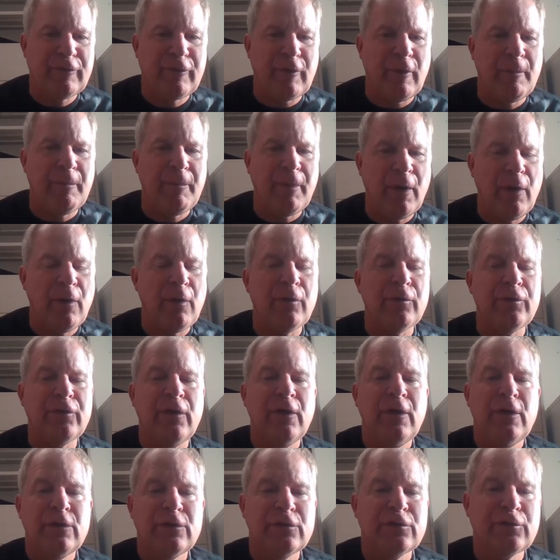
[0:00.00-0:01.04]
from both
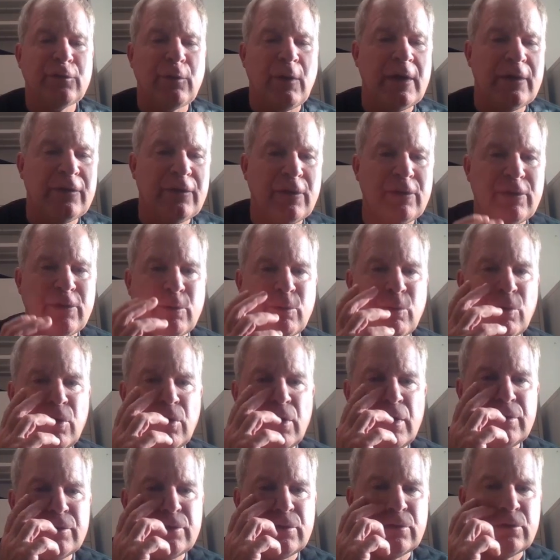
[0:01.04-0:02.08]
strengthened their
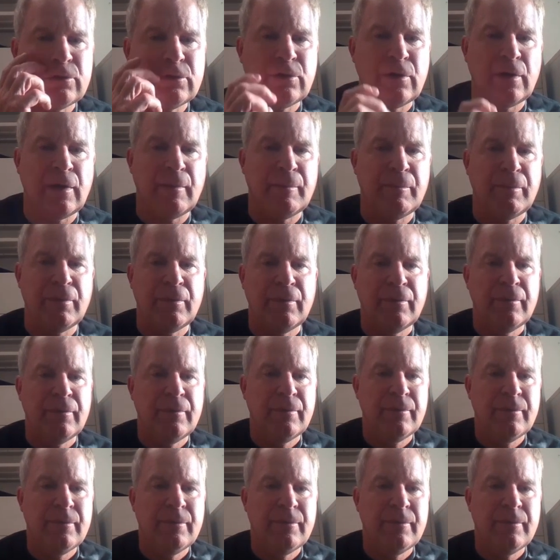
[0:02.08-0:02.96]
relationship.